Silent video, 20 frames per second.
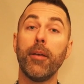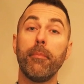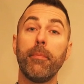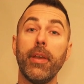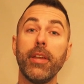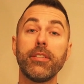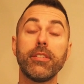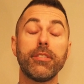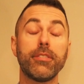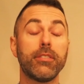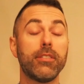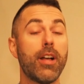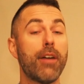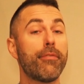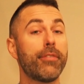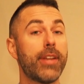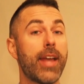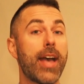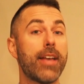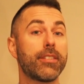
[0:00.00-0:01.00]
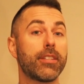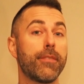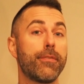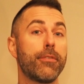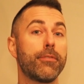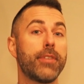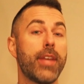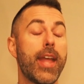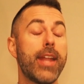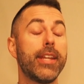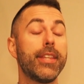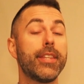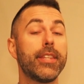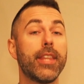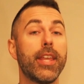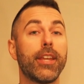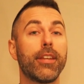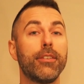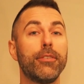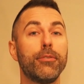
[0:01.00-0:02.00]
Patients will often ask if there's anything
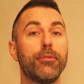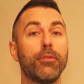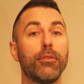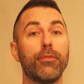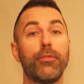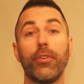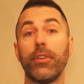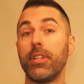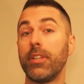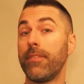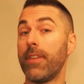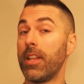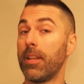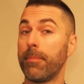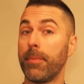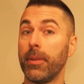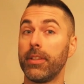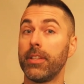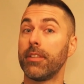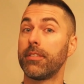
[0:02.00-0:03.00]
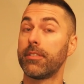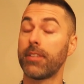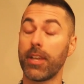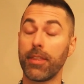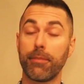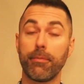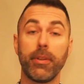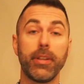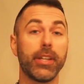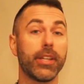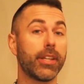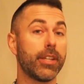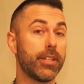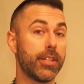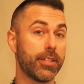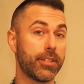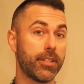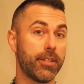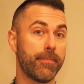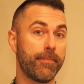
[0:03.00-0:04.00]
they can do to avoid developing this sight-threatening
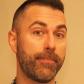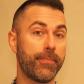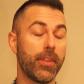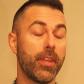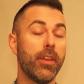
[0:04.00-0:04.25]
condition.